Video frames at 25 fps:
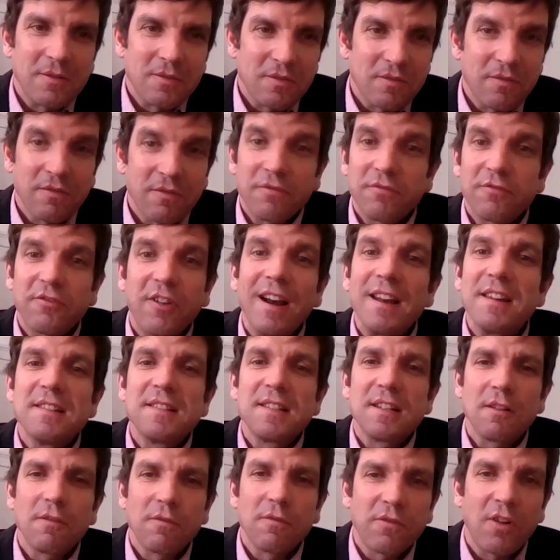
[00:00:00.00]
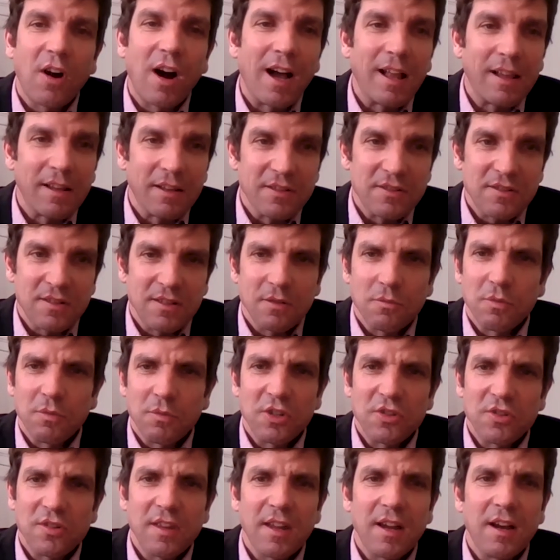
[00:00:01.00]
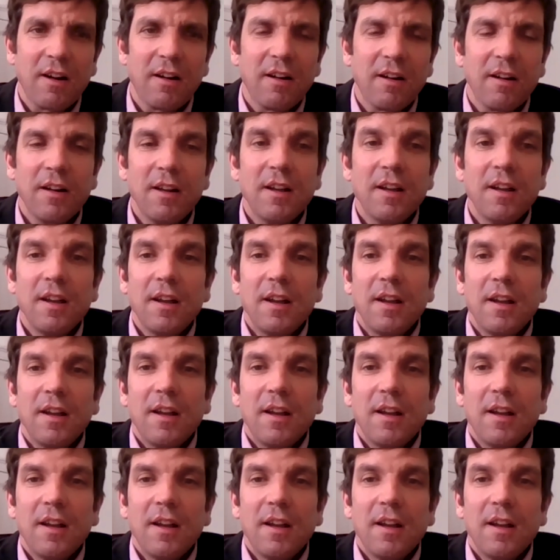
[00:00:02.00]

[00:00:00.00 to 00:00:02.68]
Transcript: the, sort of frenzy of violence in which they're